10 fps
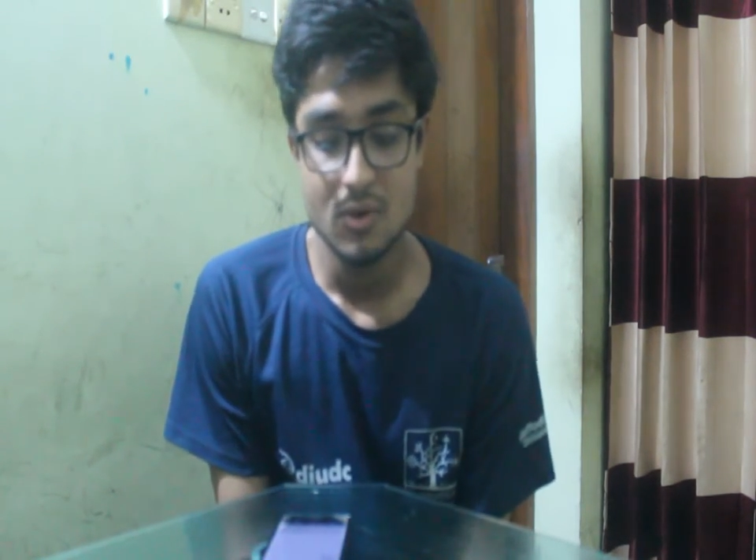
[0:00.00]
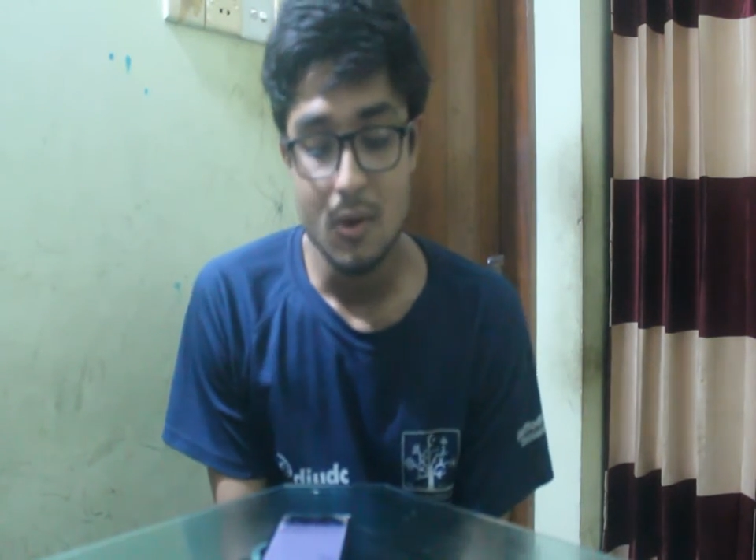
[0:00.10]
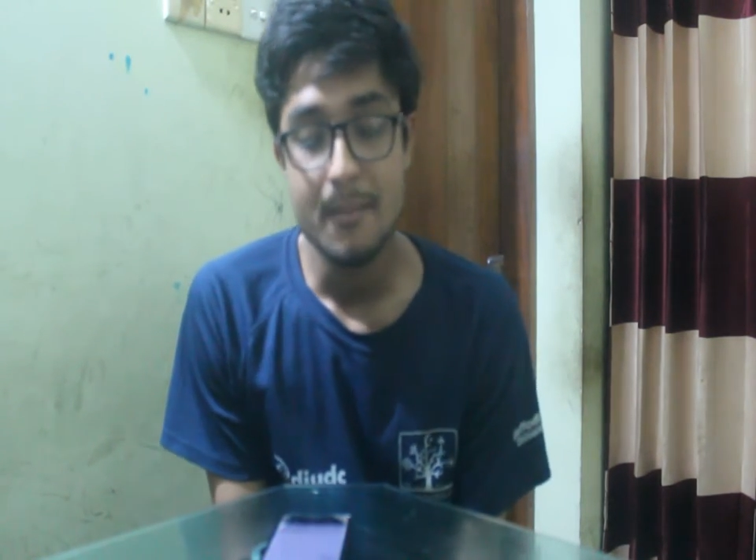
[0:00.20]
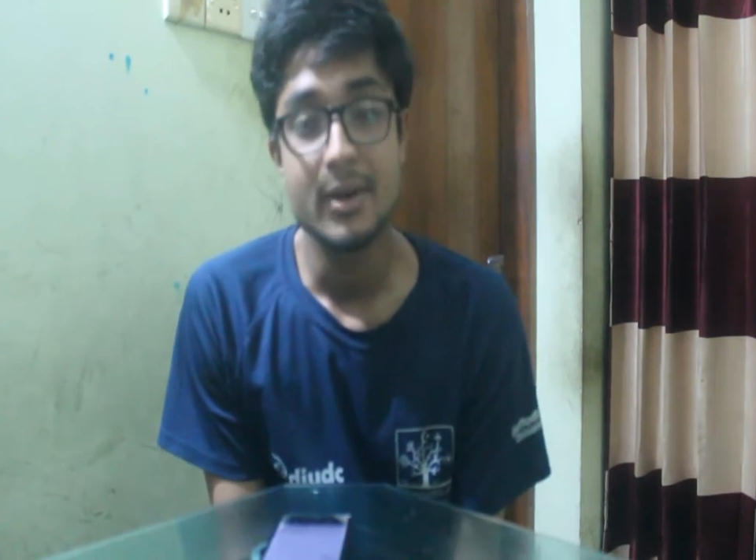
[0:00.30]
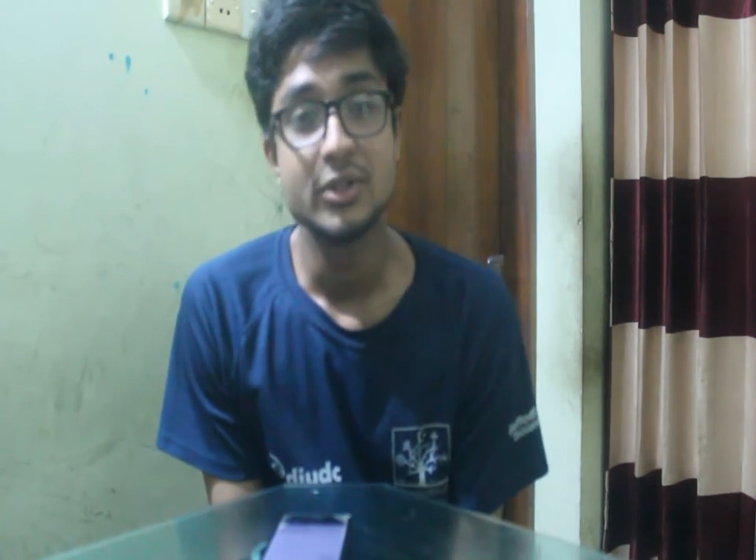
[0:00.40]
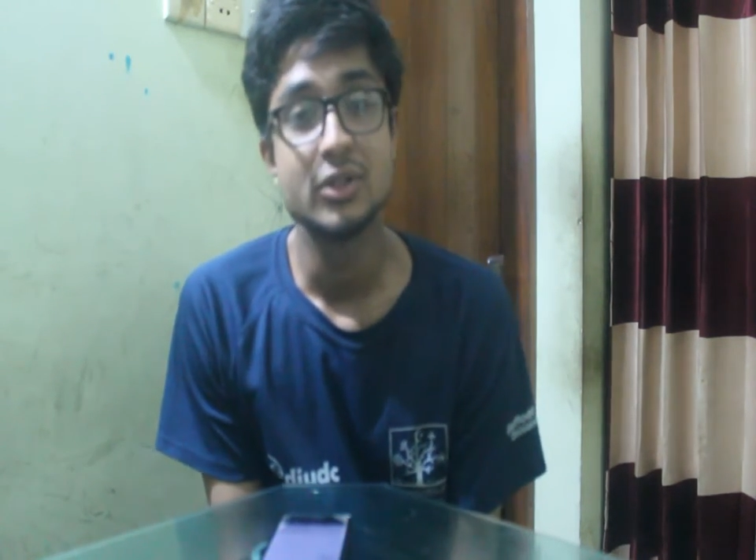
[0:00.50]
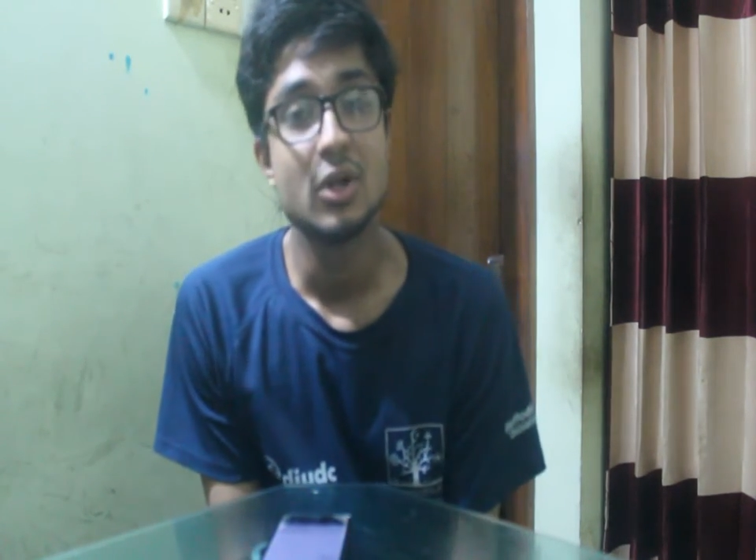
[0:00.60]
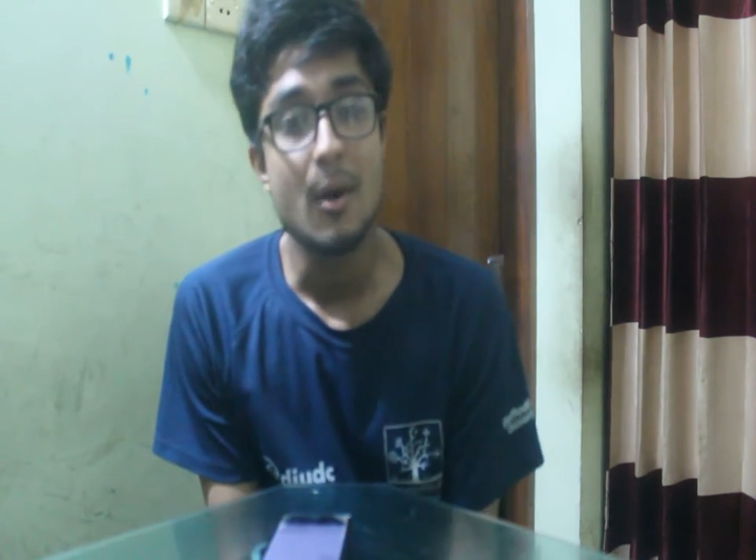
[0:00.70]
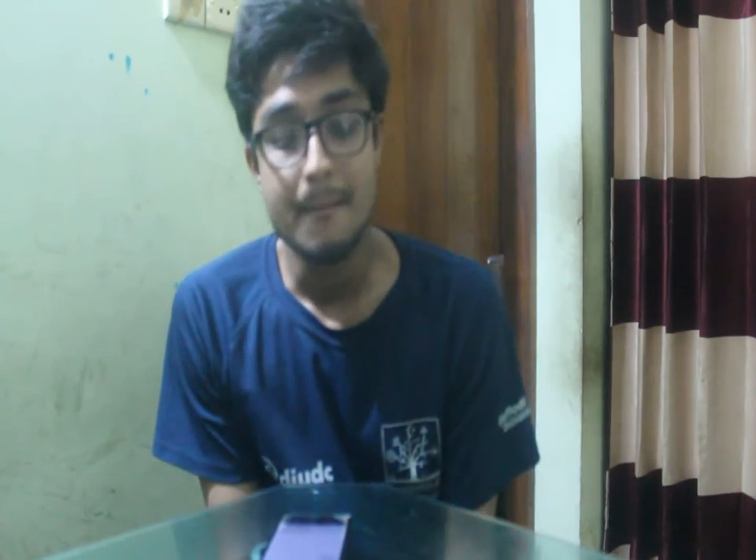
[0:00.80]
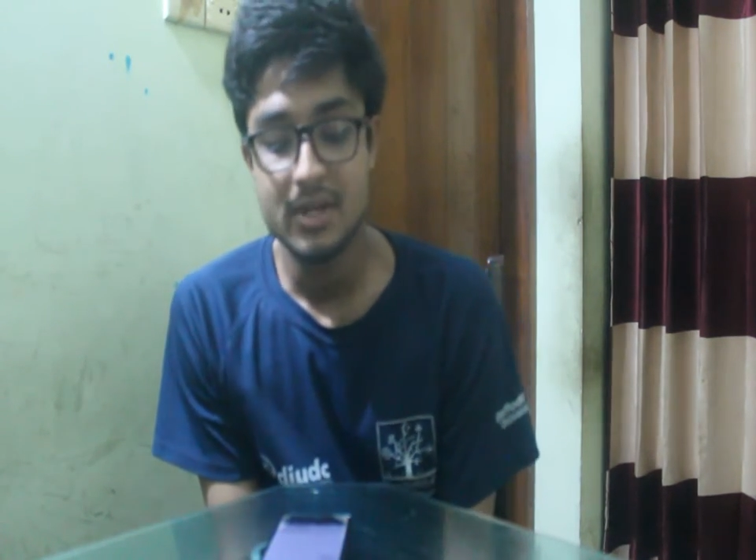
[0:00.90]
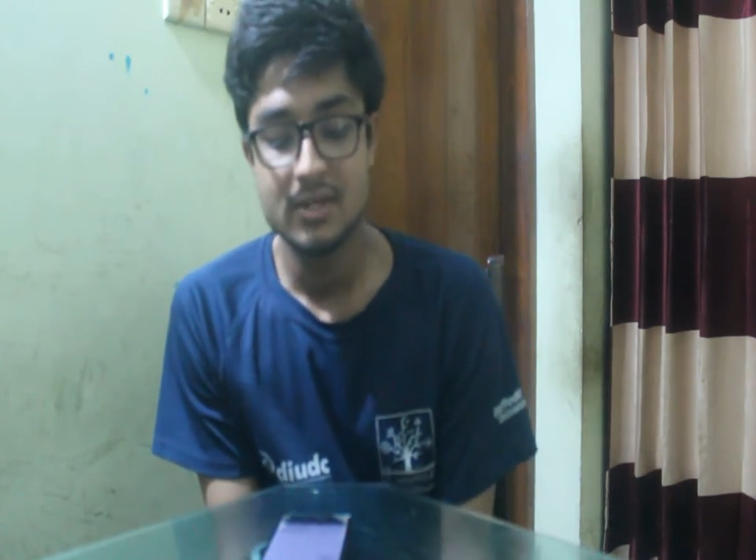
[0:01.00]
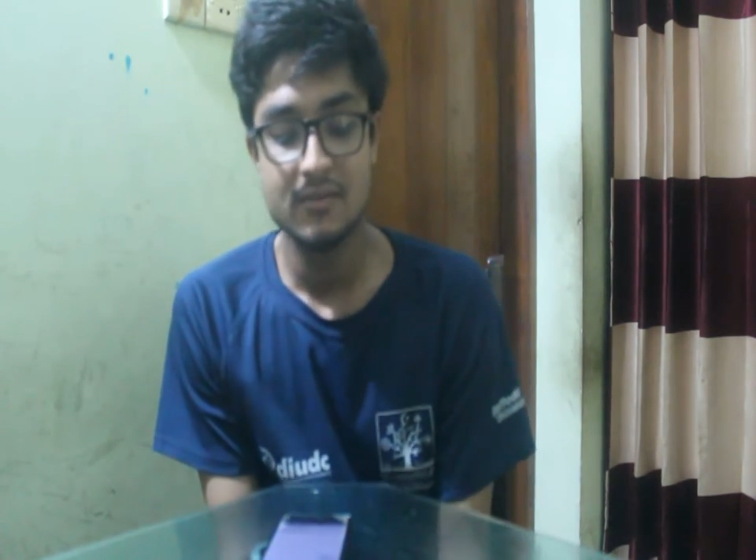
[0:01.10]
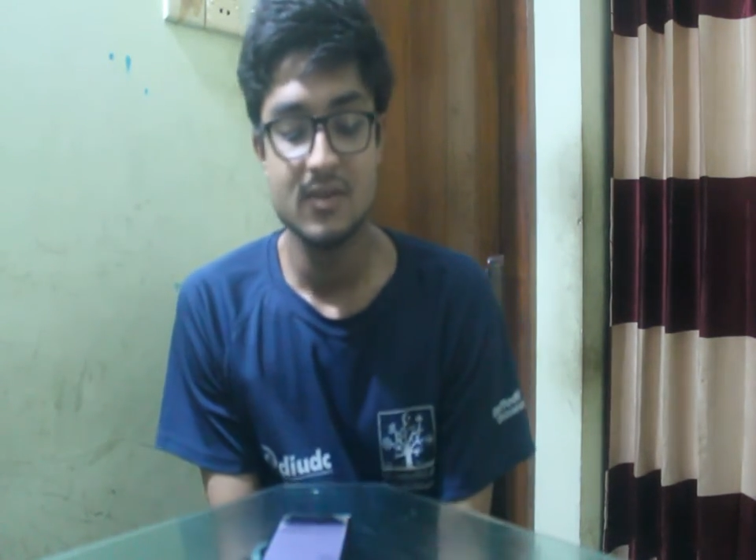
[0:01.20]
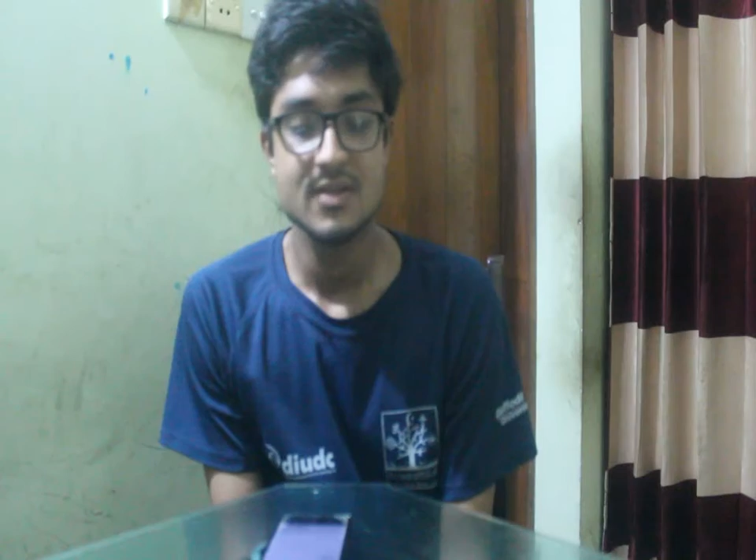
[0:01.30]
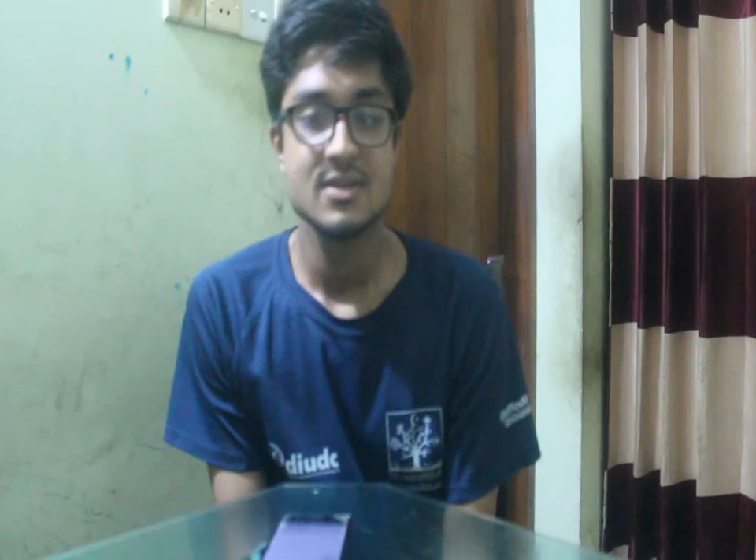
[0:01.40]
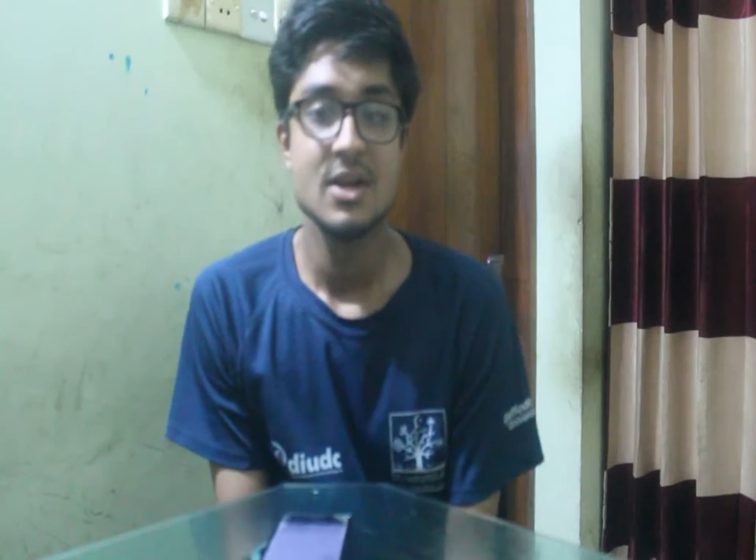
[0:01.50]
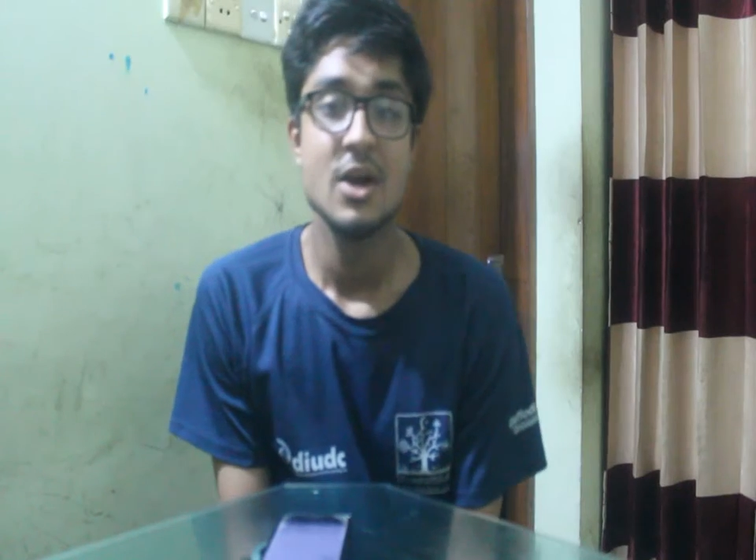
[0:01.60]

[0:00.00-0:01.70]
cooperation, competitiveness,